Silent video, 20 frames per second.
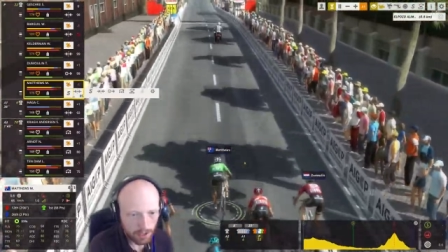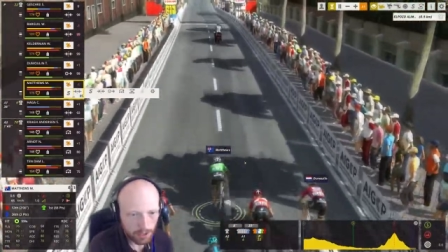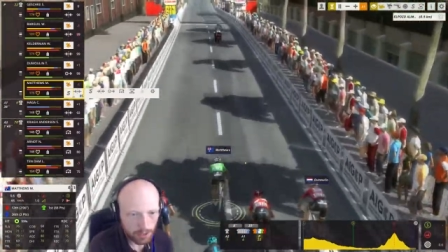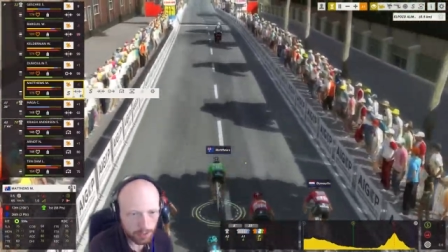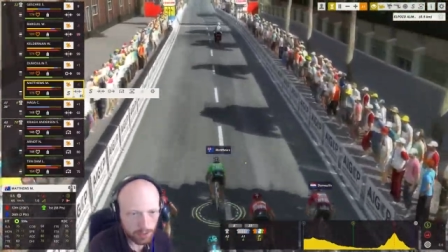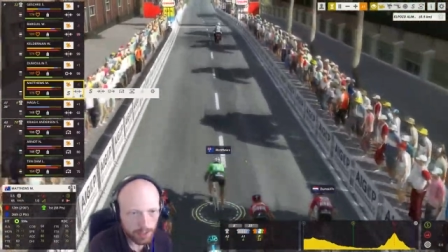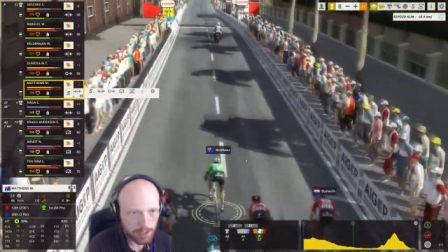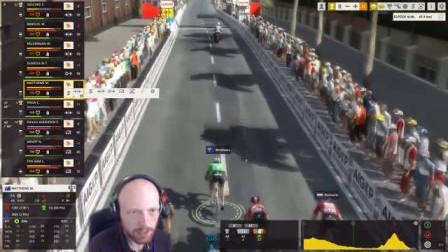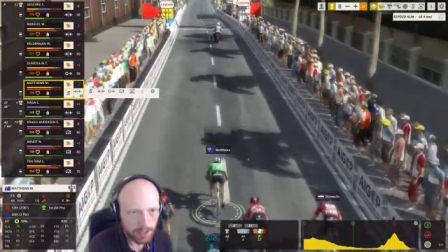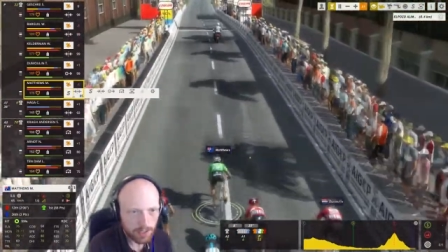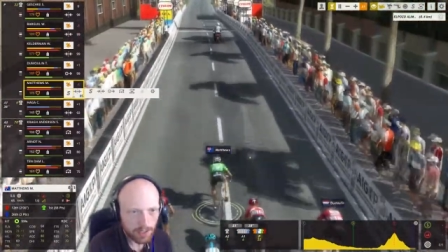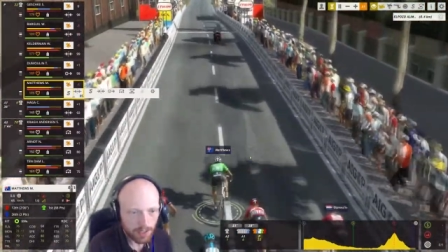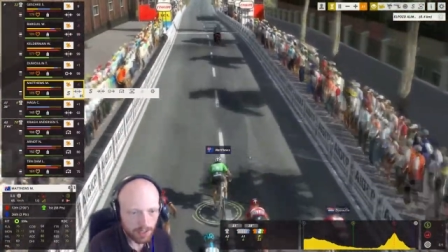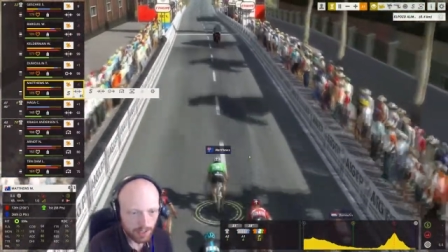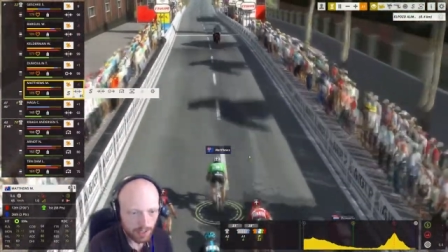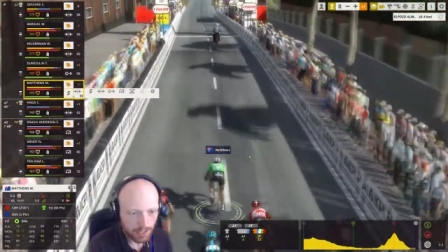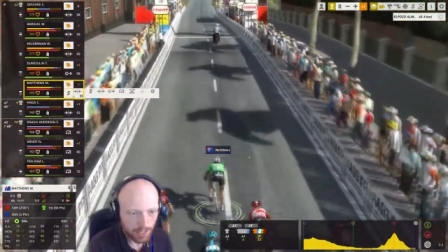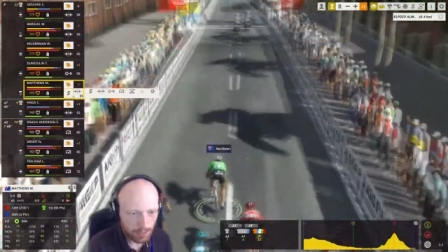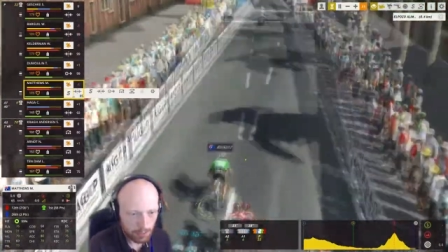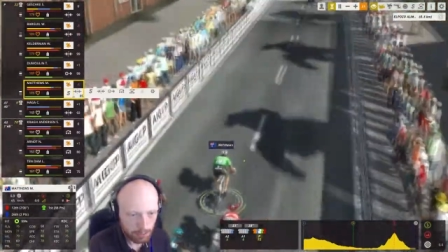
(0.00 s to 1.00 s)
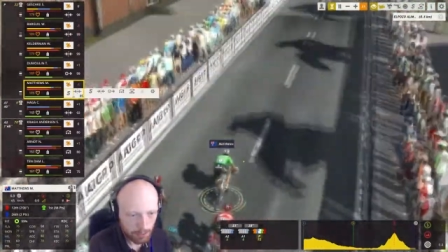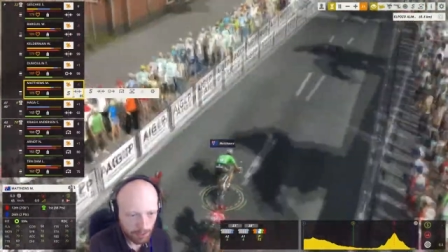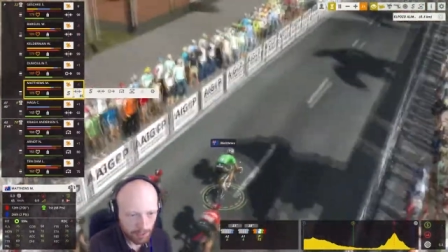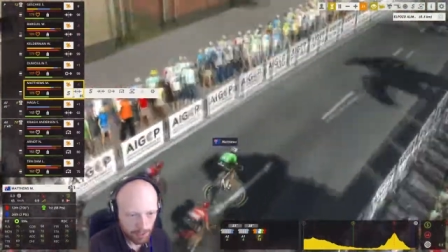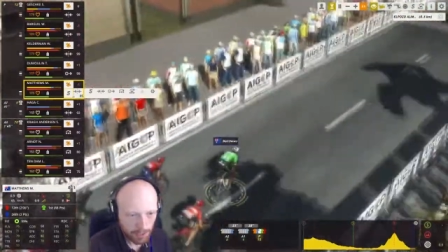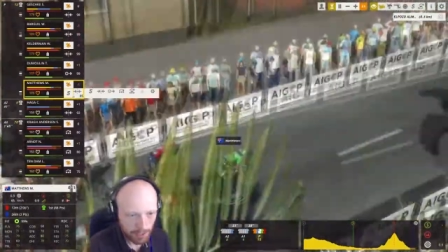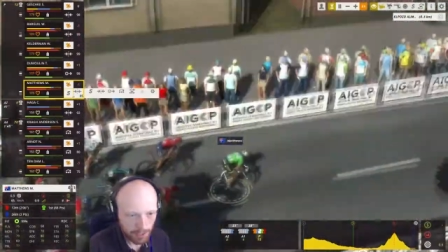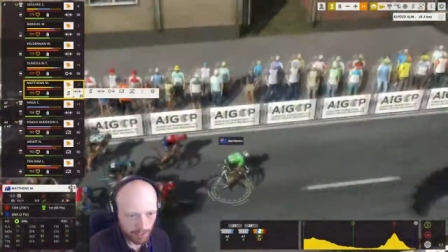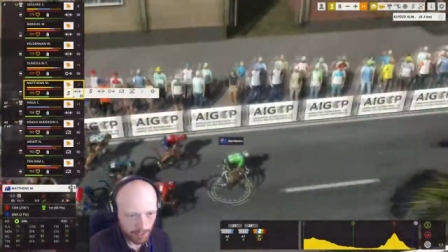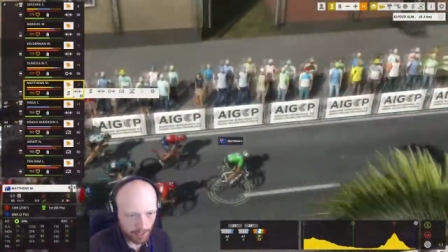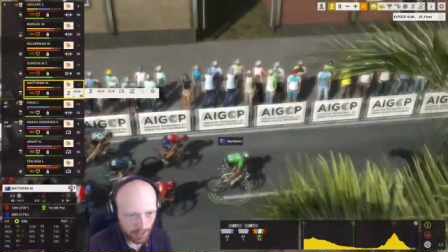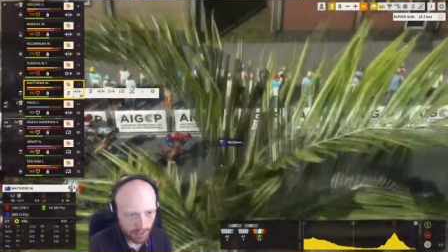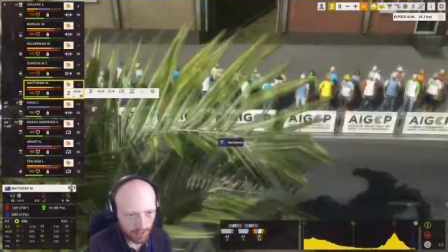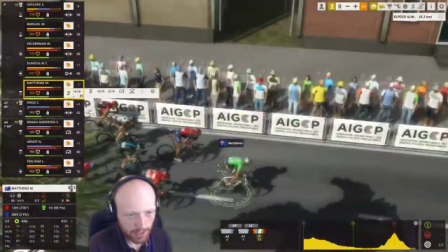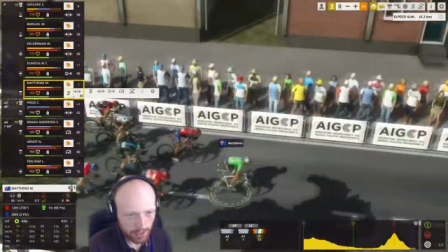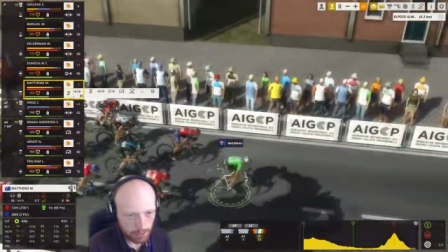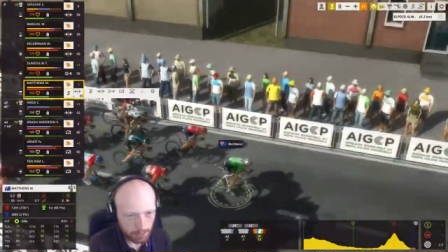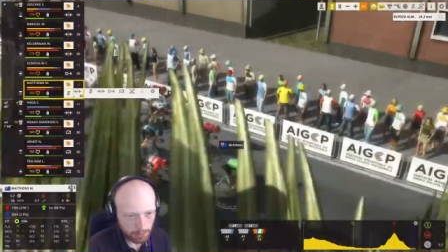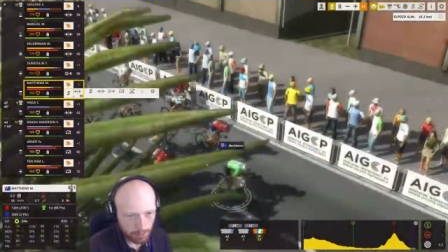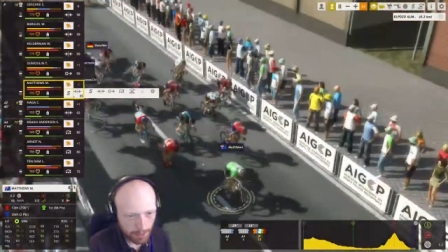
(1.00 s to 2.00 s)
Sprint. Keep sprinting.
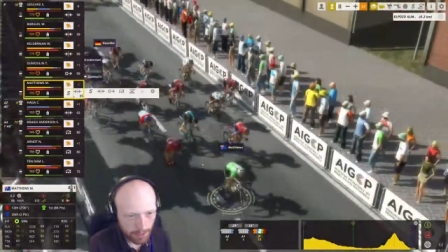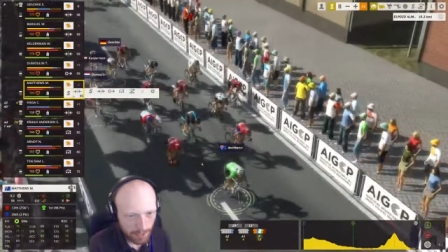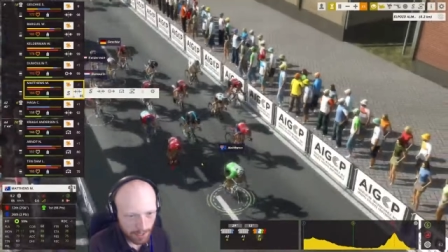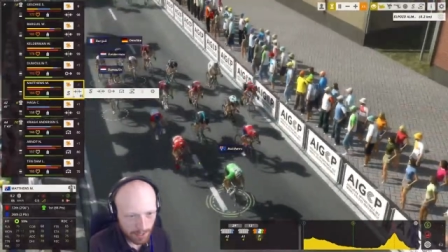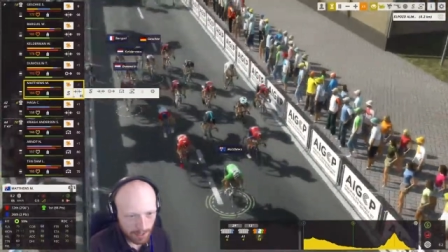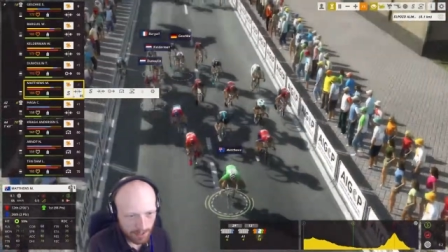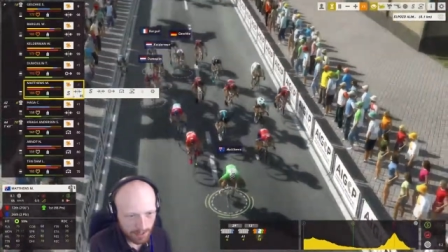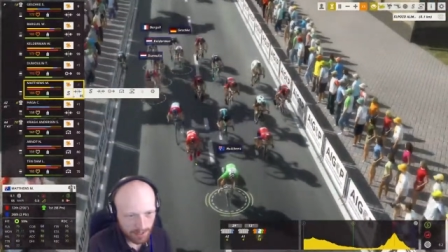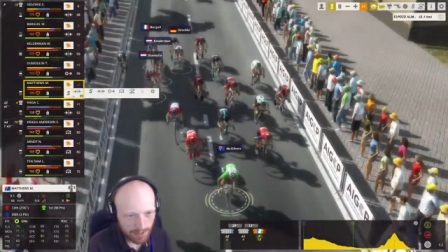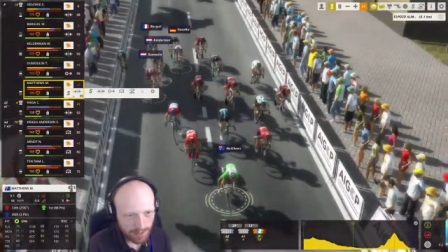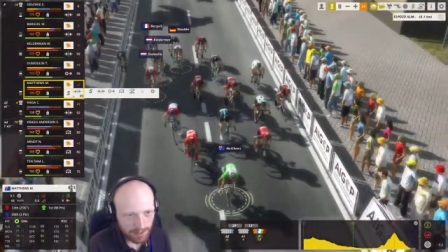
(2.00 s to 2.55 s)
Keep sprinting.